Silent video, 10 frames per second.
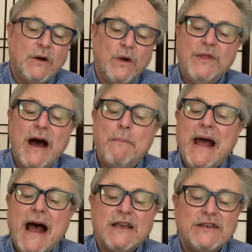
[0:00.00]
"When thou
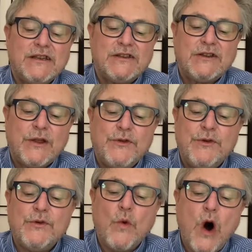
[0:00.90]
passest
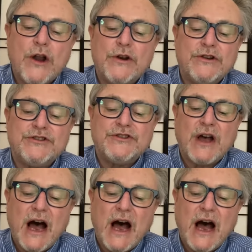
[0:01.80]
through the waters,